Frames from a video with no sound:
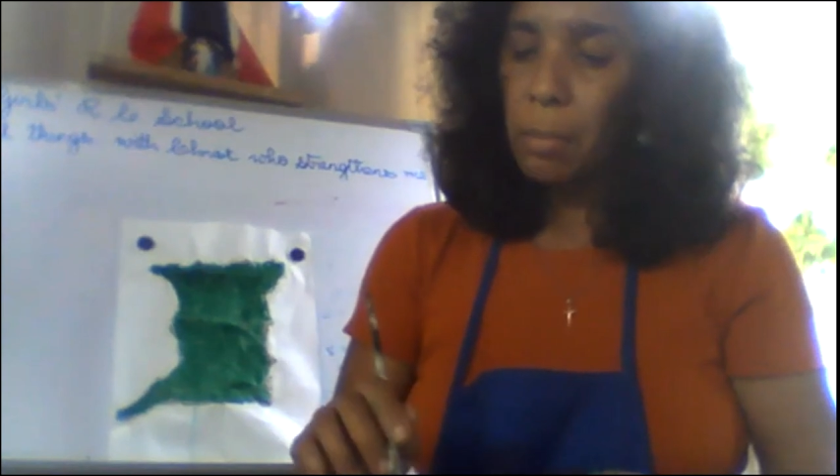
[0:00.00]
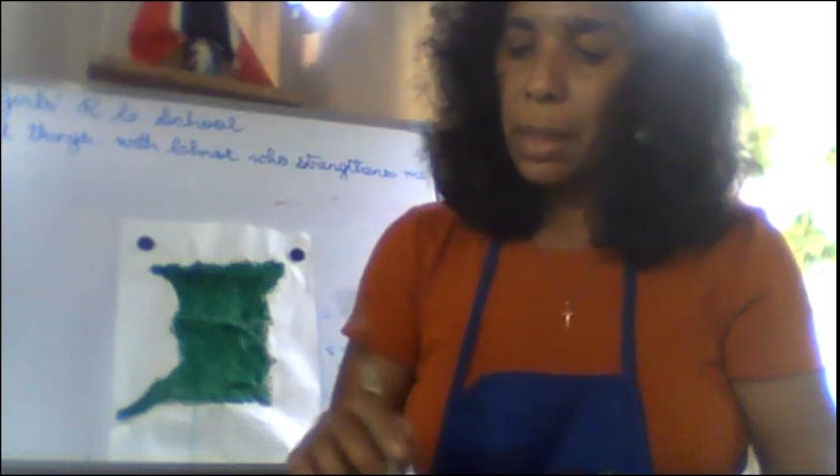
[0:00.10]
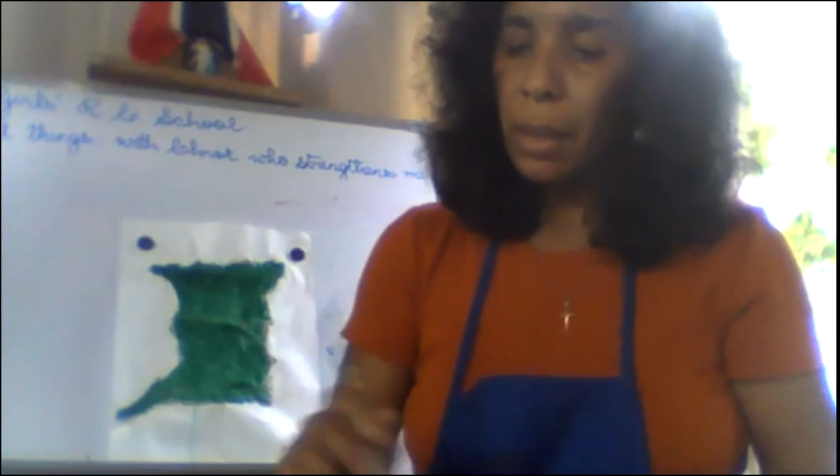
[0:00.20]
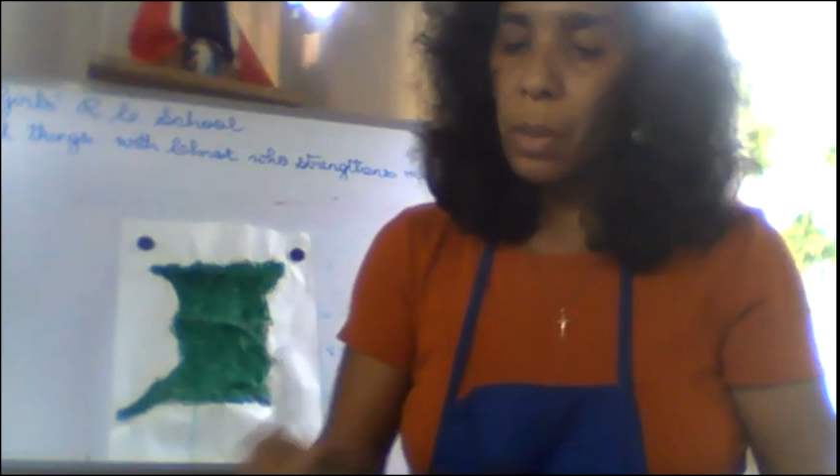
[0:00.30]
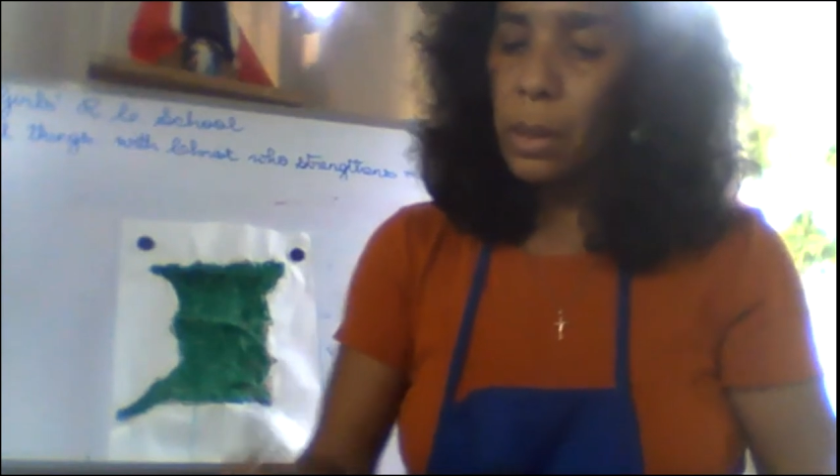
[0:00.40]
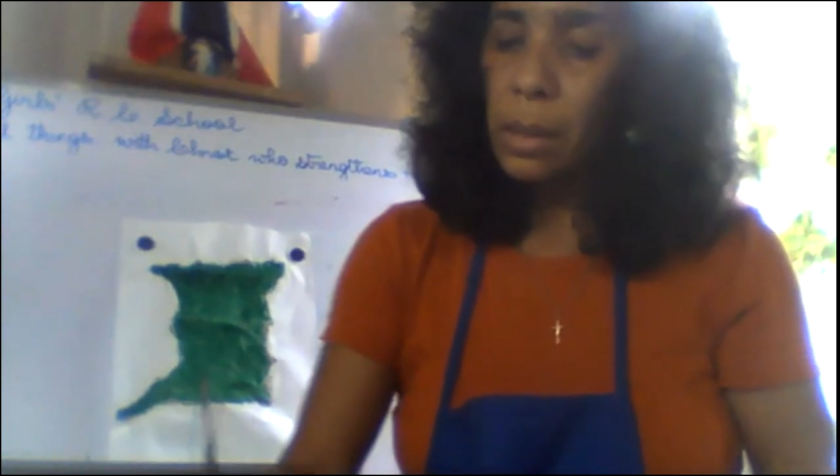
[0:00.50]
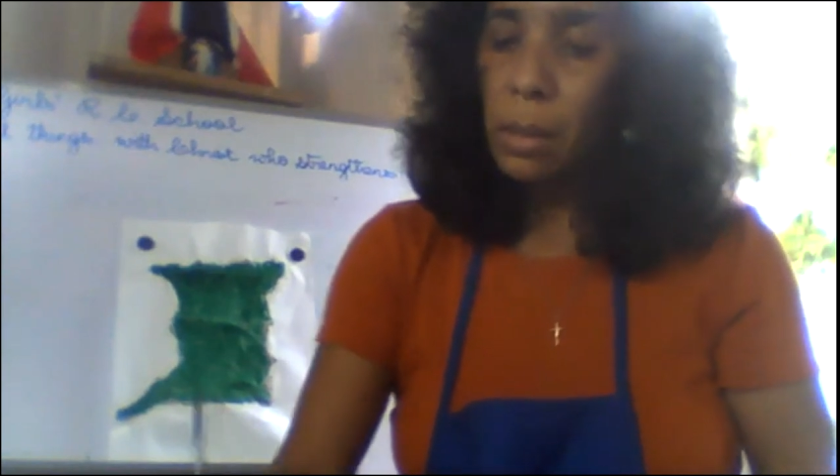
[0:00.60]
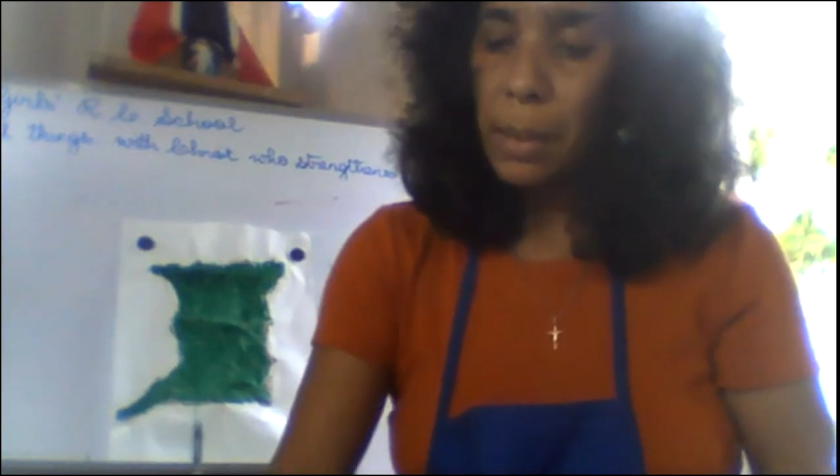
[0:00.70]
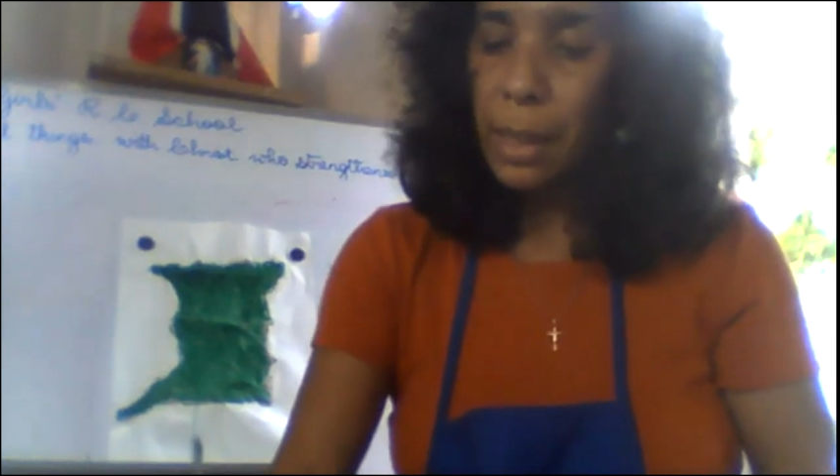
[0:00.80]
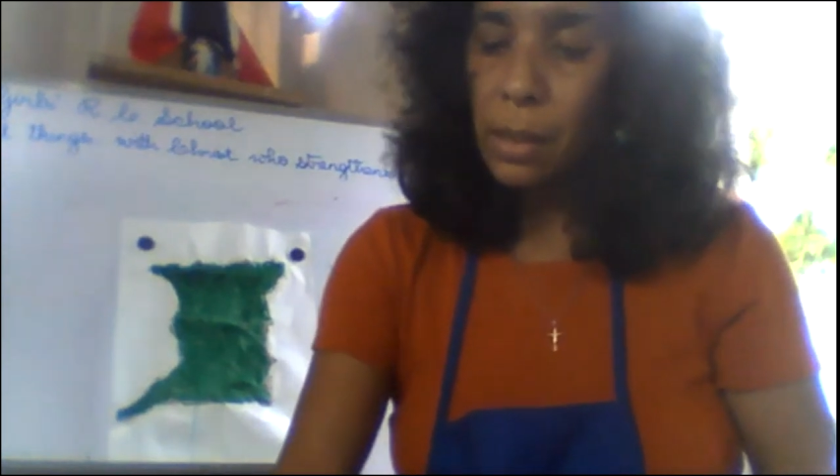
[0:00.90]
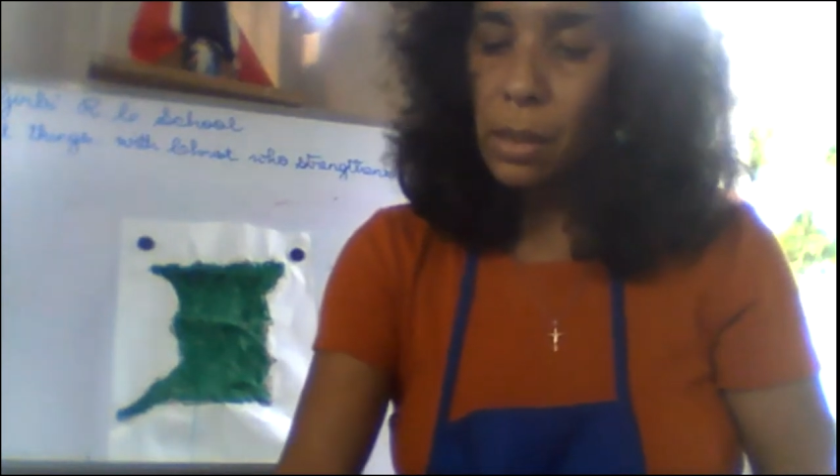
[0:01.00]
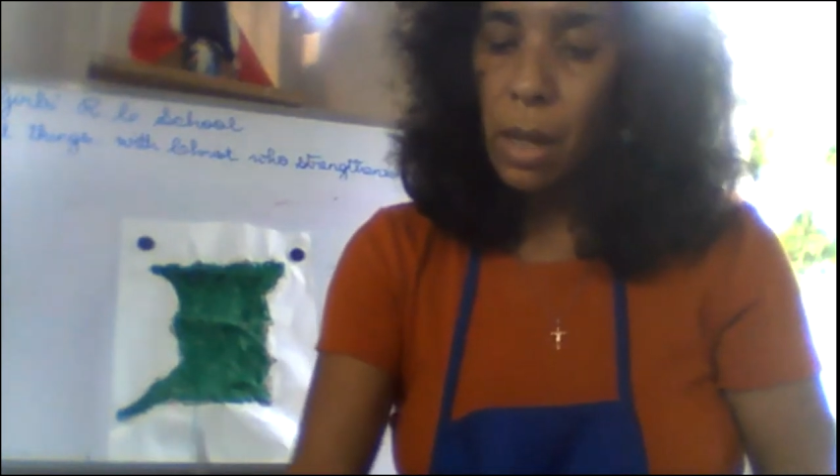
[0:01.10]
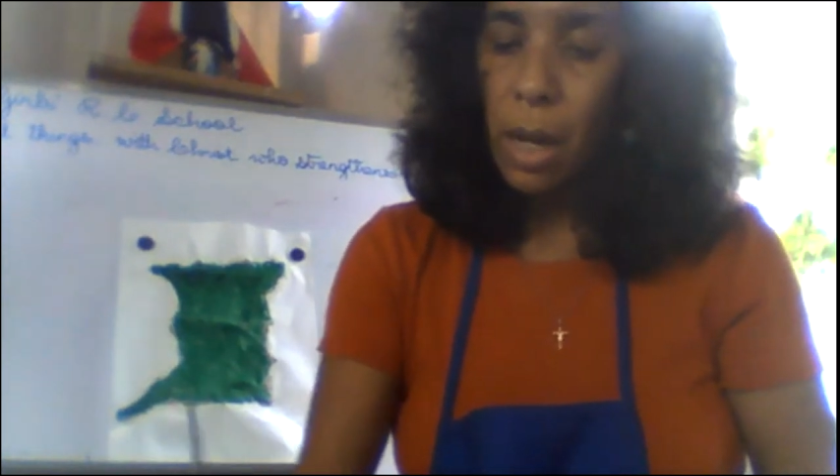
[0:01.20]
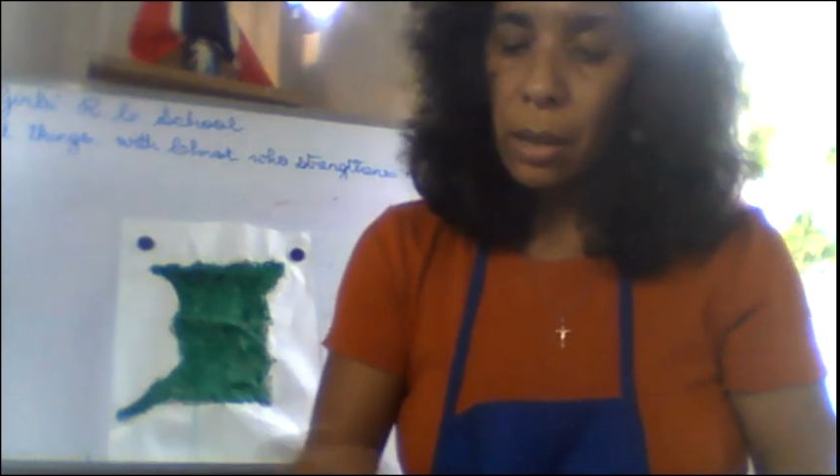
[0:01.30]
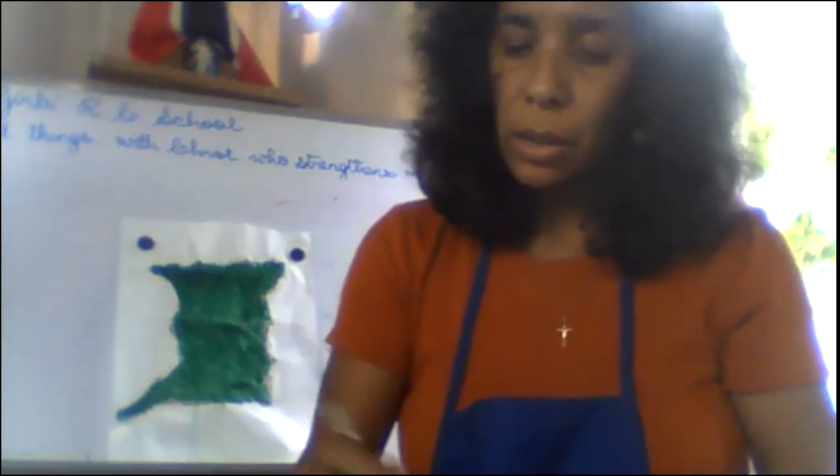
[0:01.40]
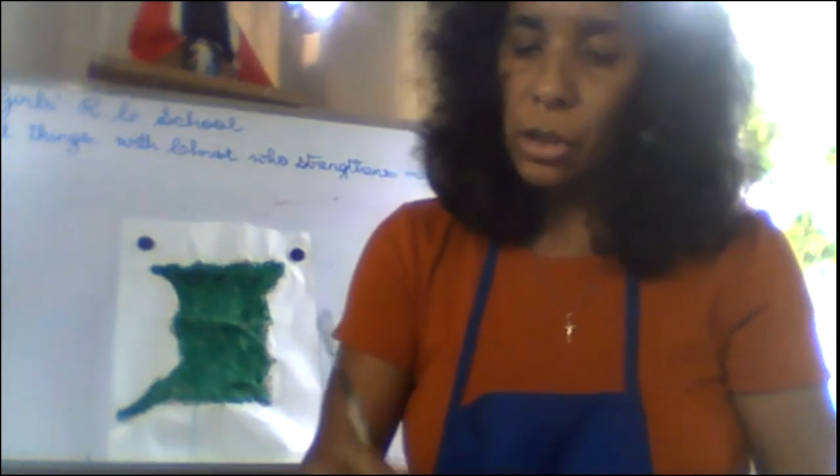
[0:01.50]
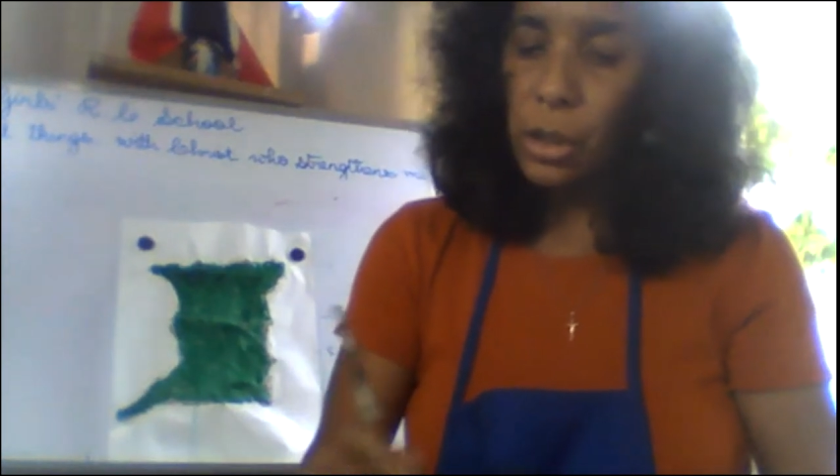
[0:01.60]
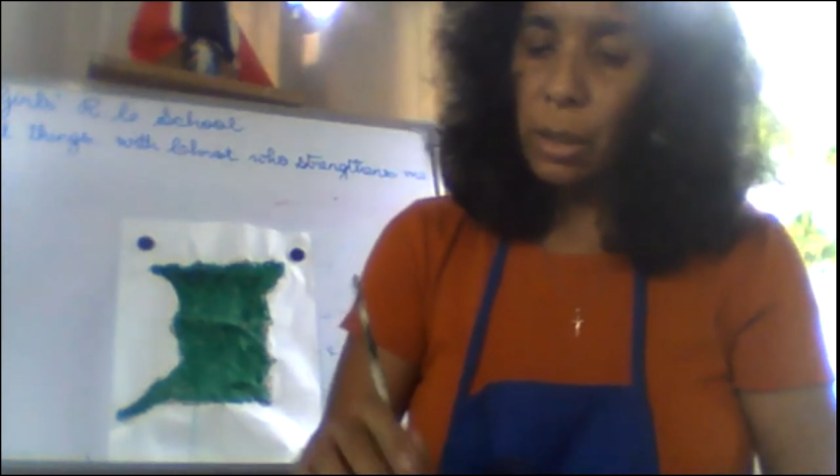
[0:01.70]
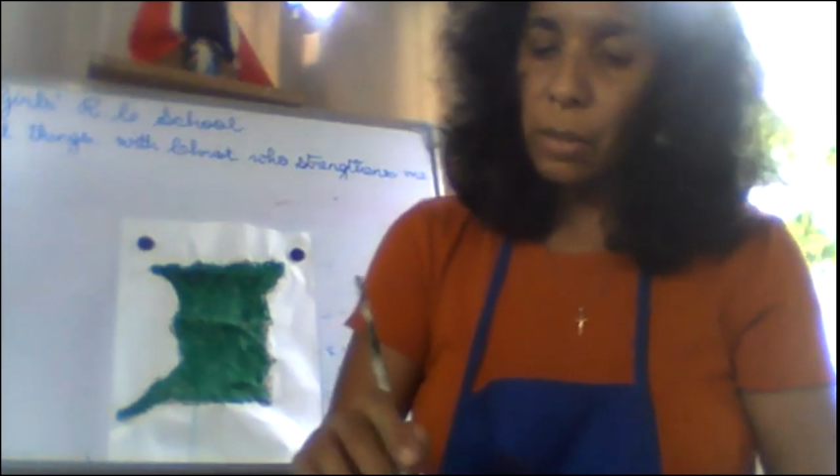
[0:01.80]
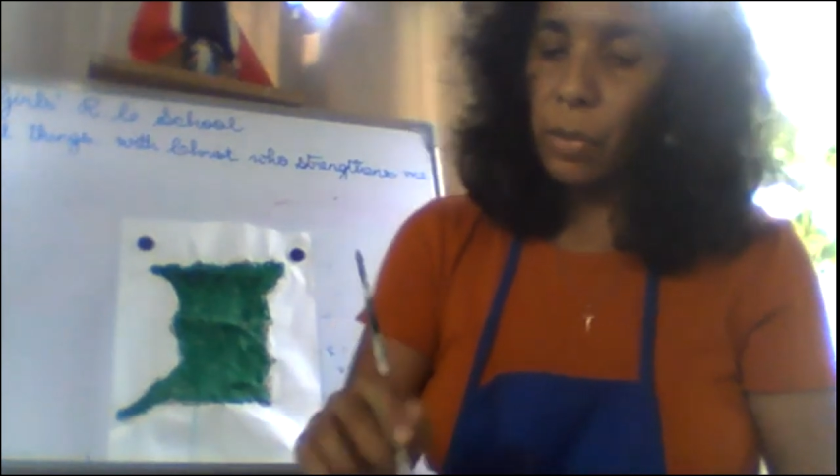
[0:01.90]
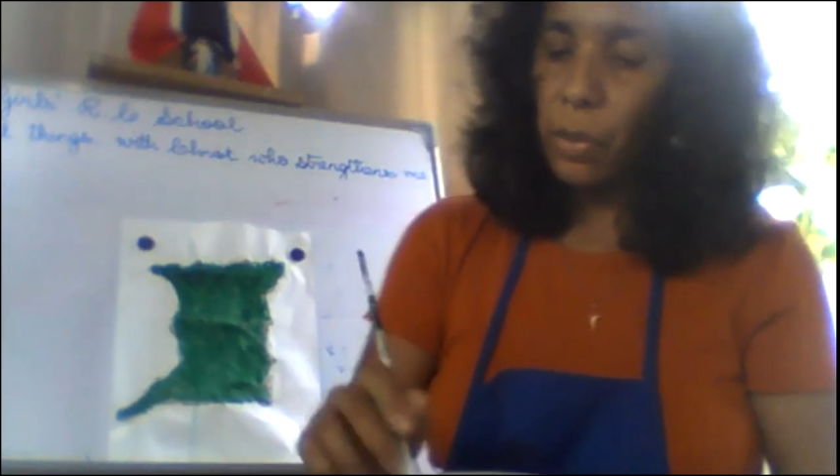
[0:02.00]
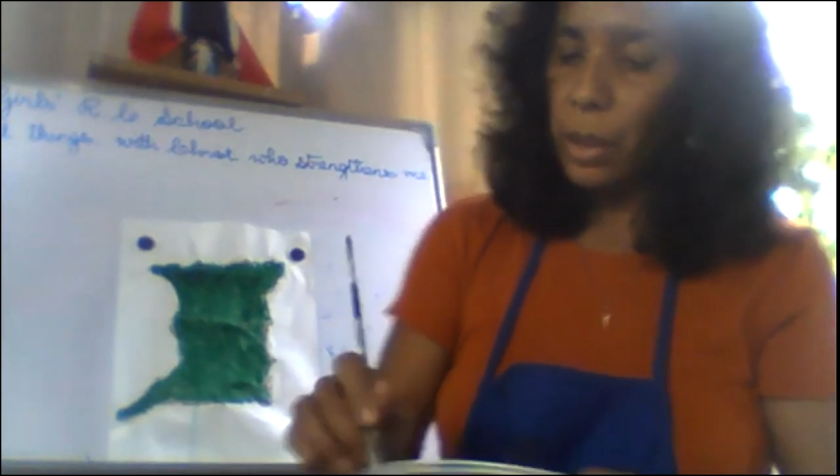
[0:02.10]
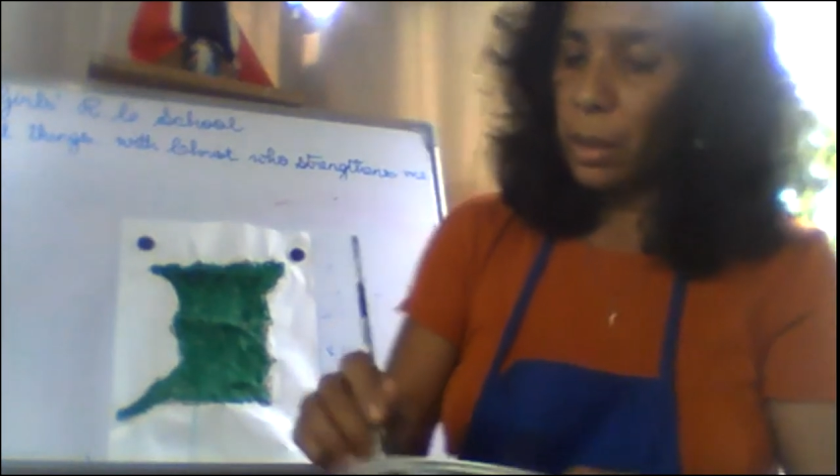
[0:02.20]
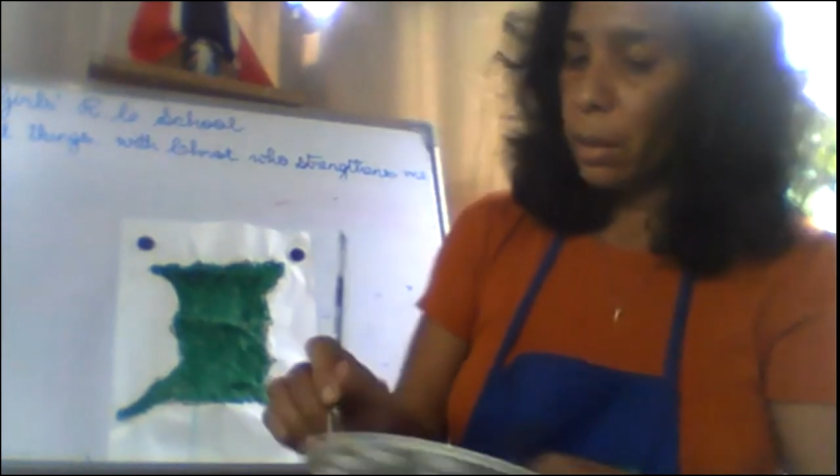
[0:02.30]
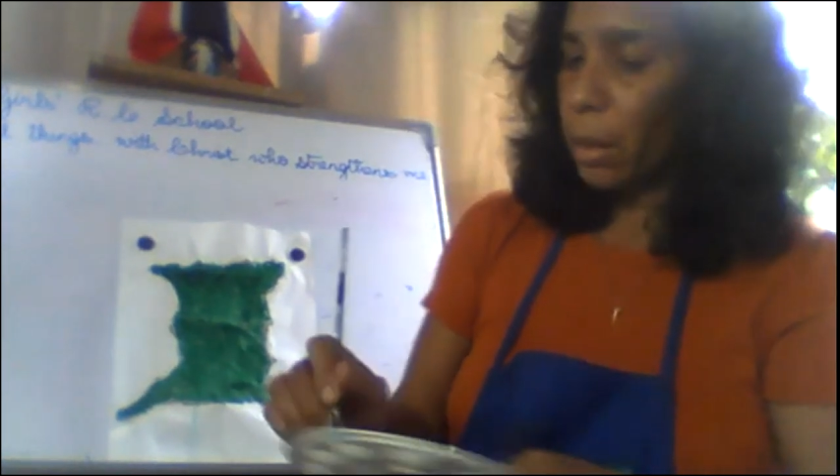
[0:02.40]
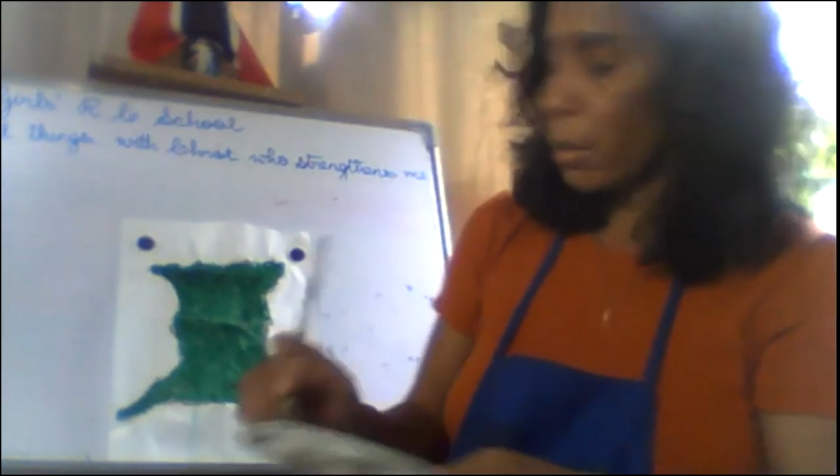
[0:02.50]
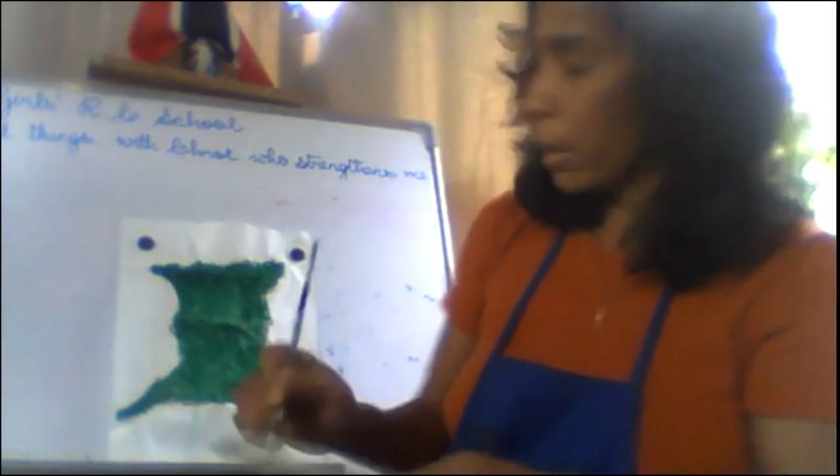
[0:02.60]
but I want it to be a darker shade of green, all